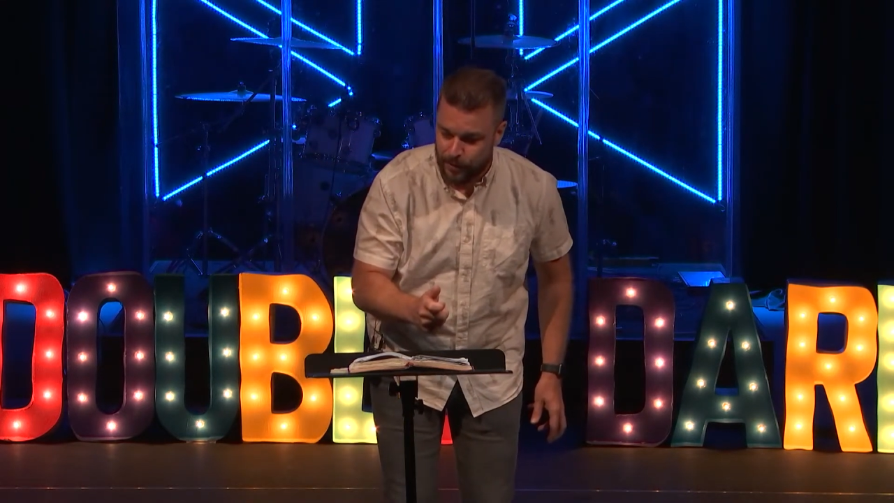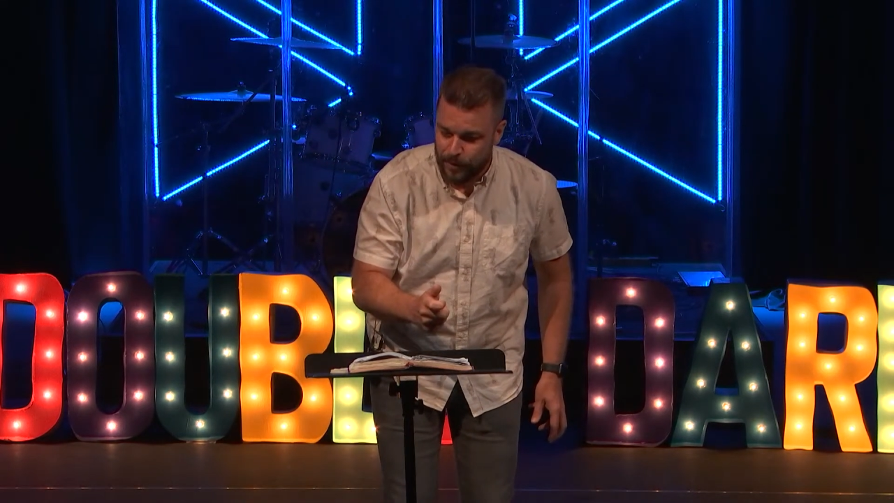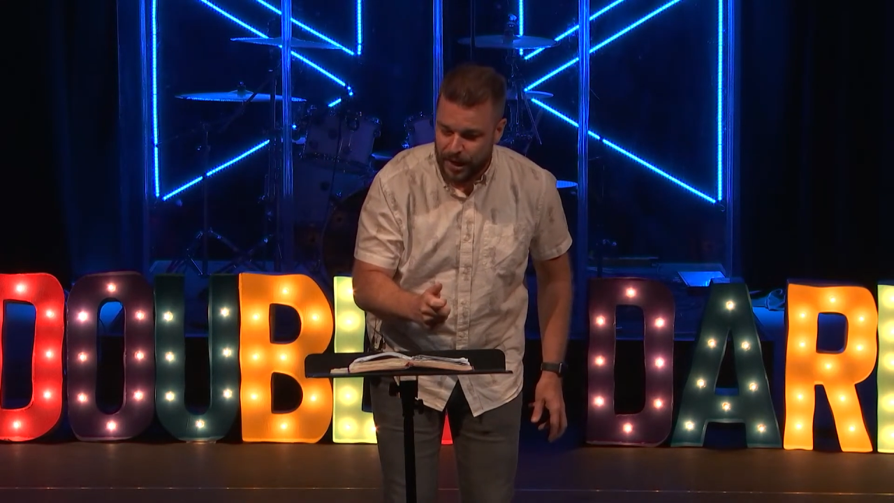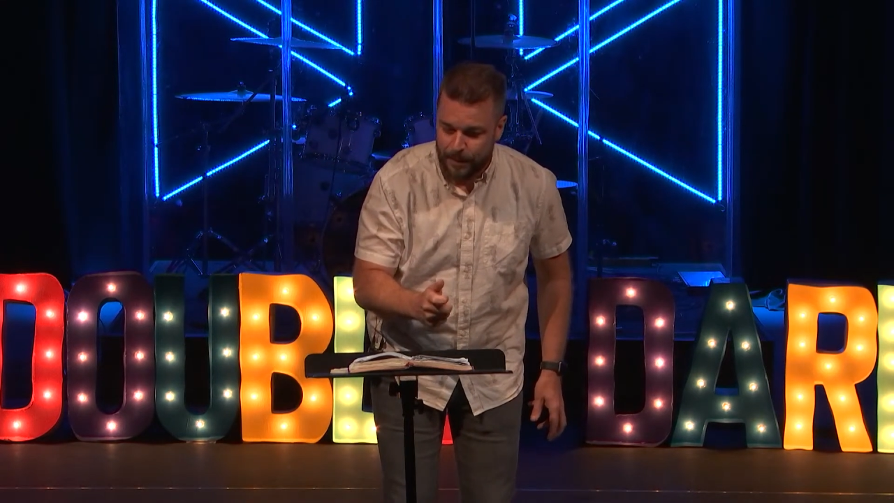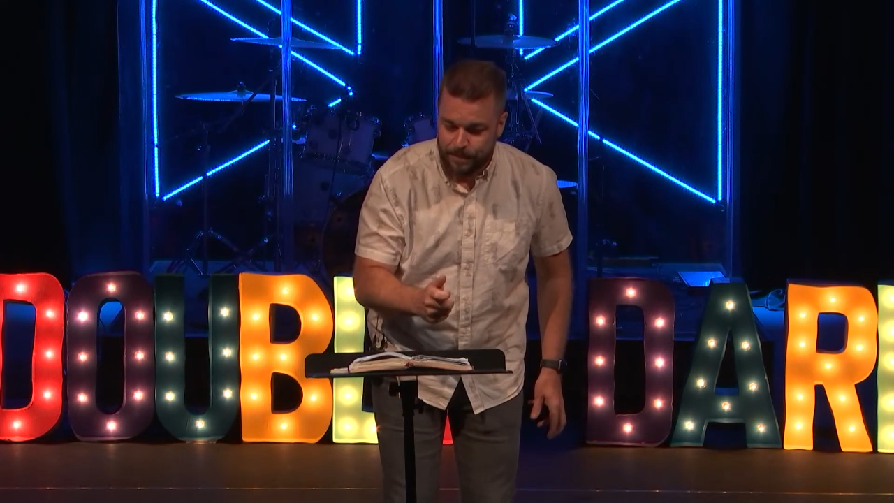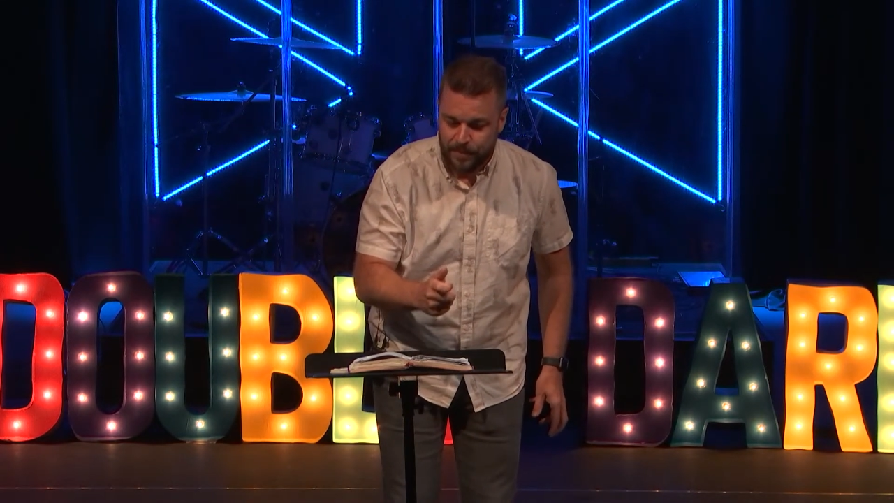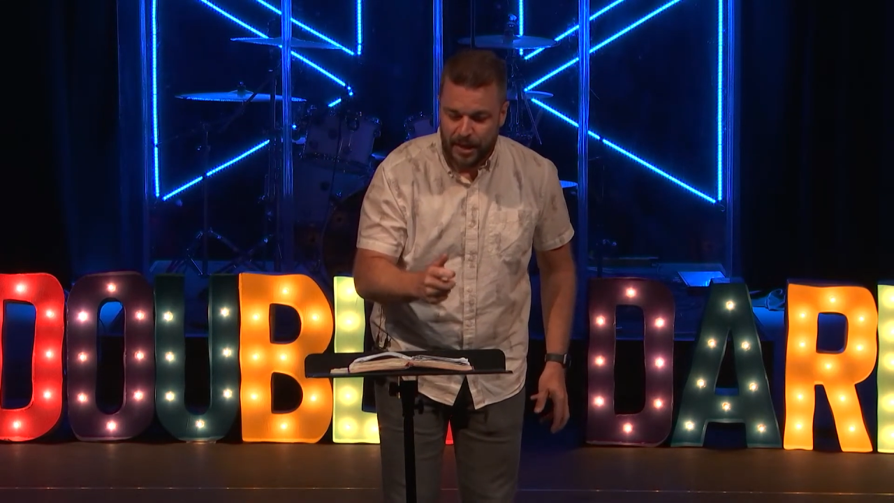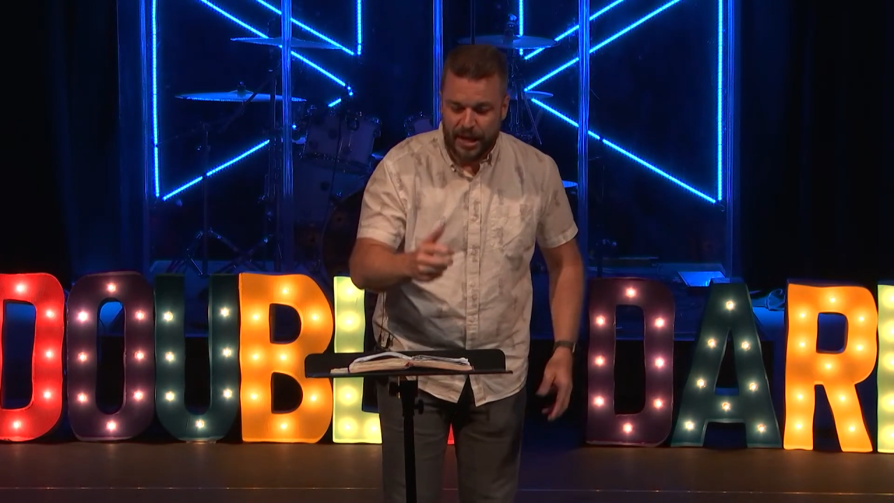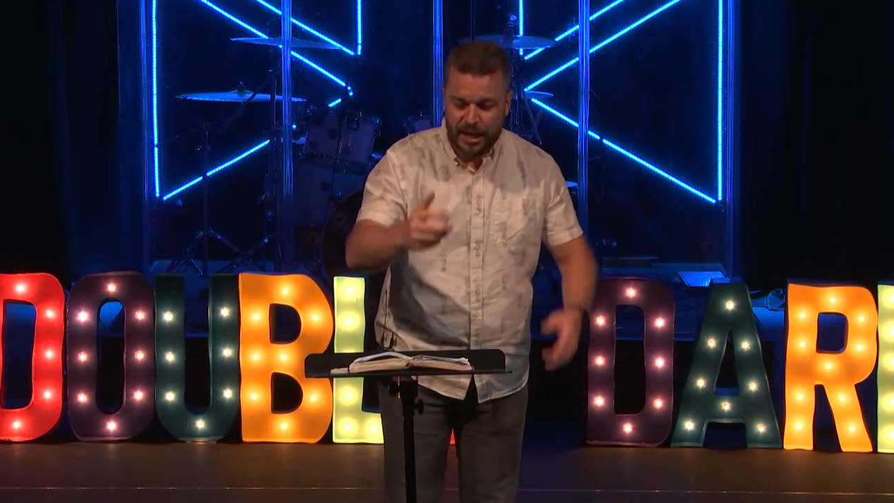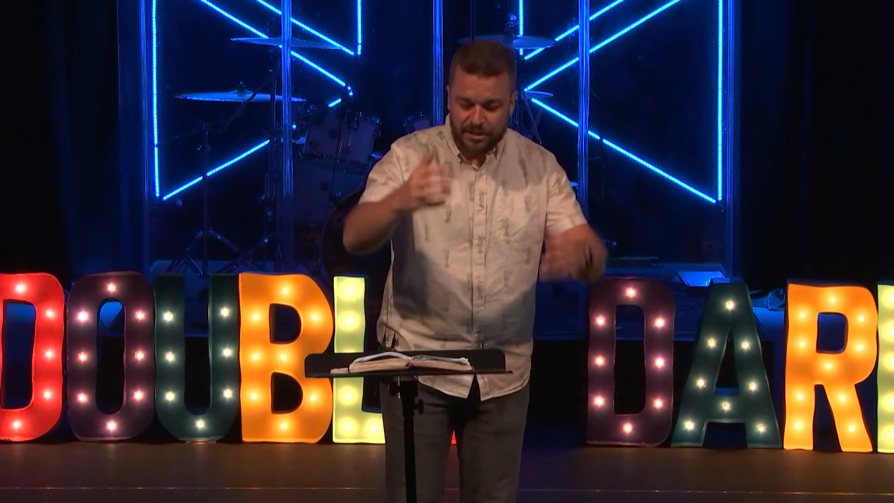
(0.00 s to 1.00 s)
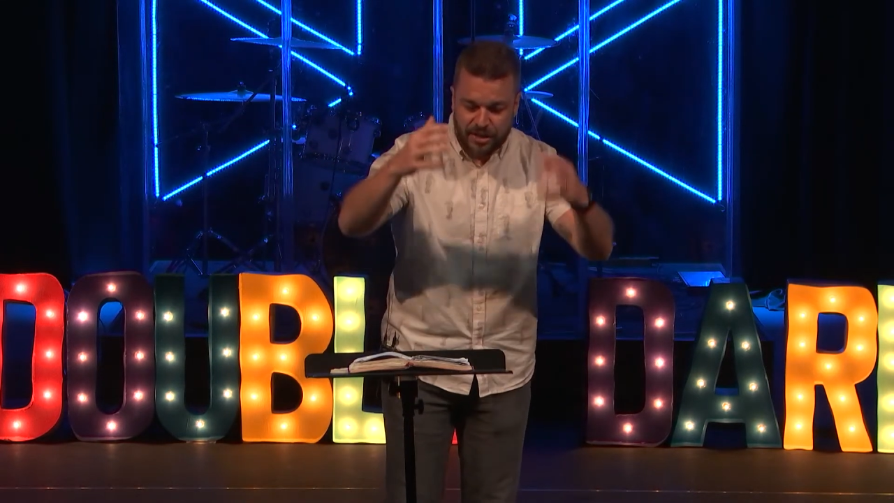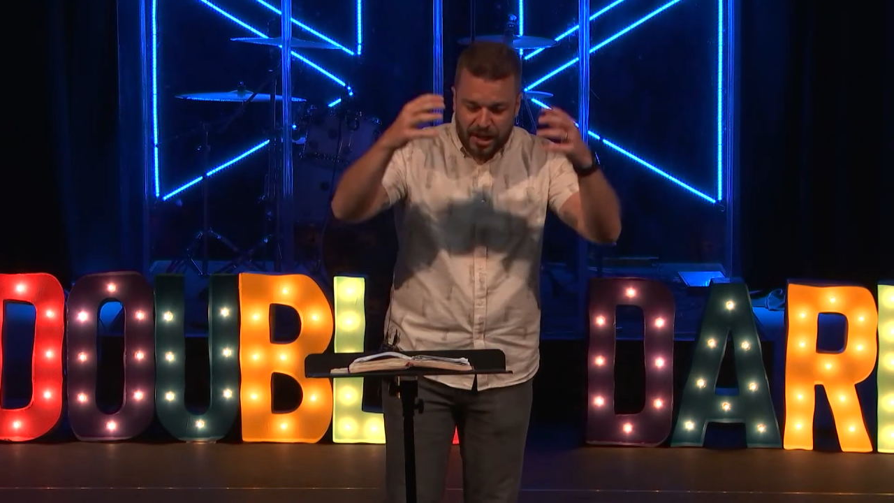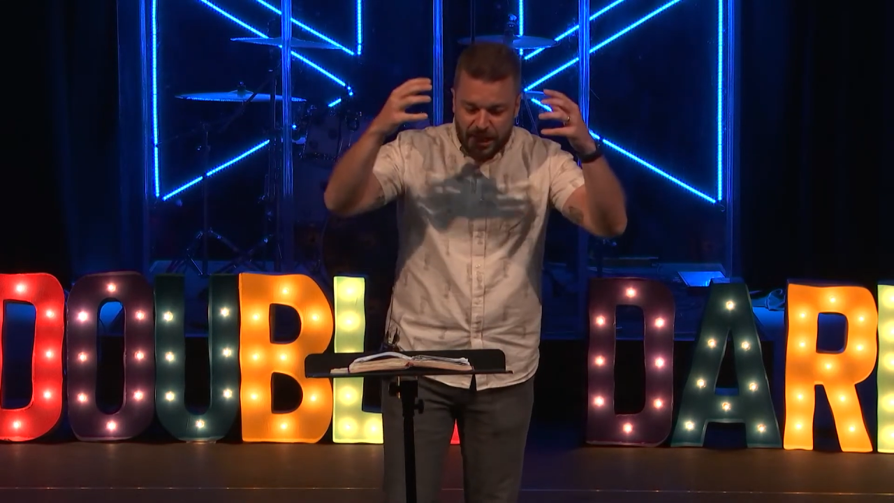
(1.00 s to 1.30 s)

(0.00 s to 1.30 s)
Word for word: right? It's